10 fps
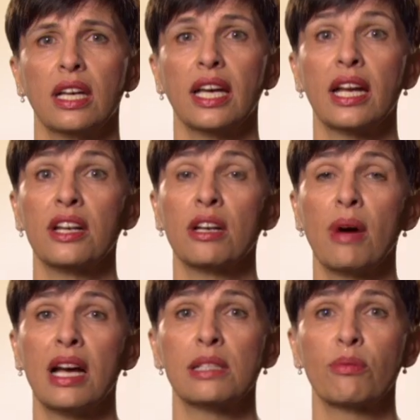It
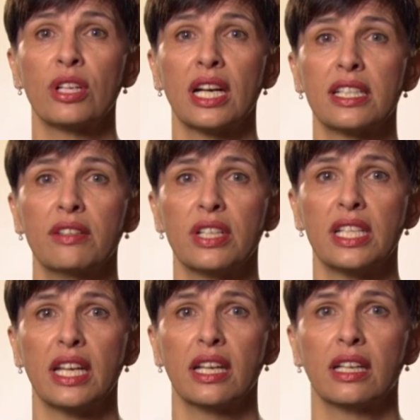undermines
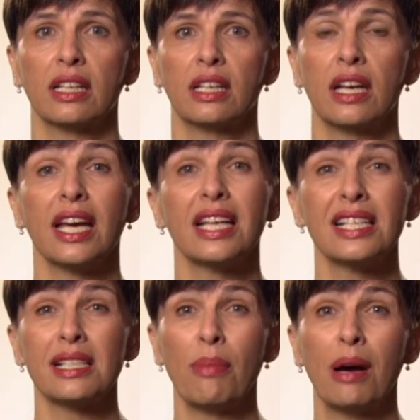productivity. It
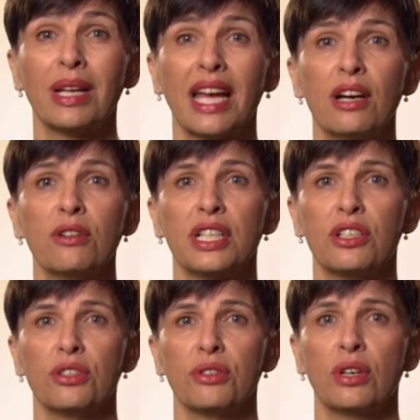is a public health
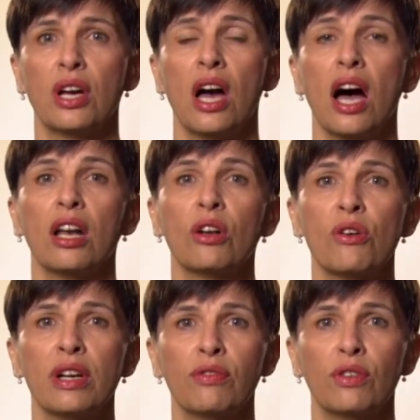issue, a
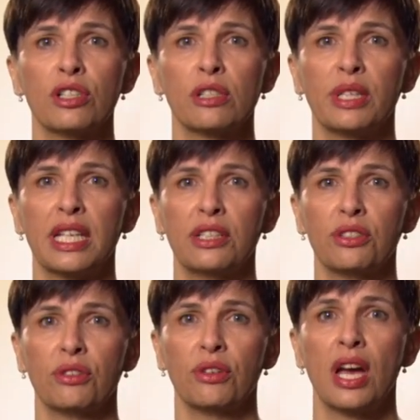law enforcement
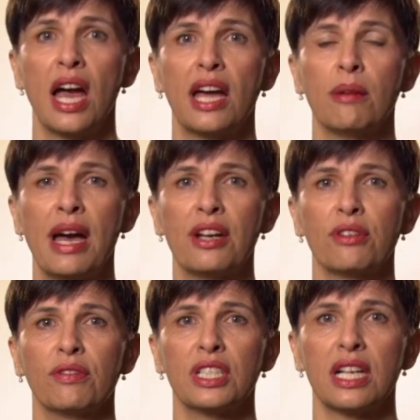issue, and a
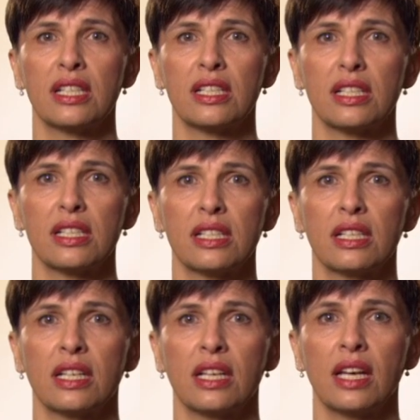matter of justice.
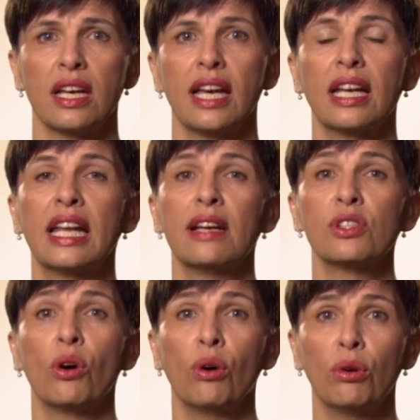It
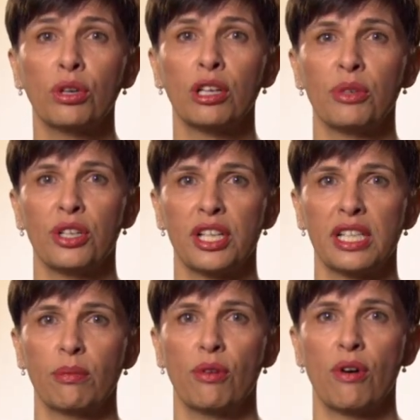leaves all
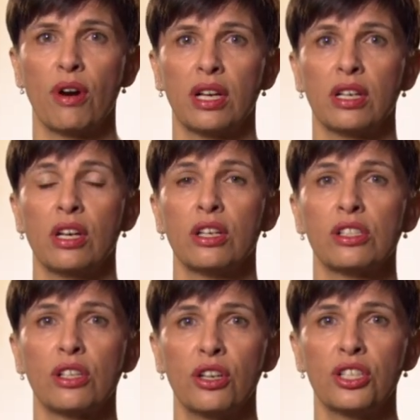communities poorer,
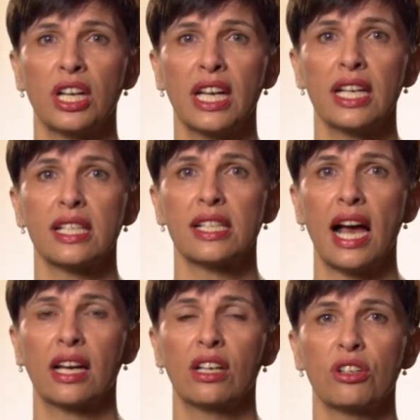socially,
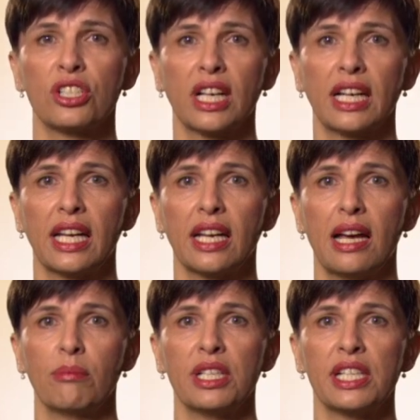psychologically,
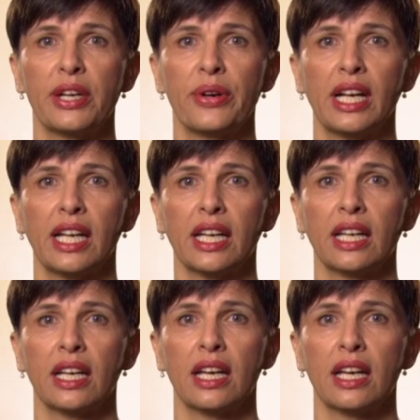and materially.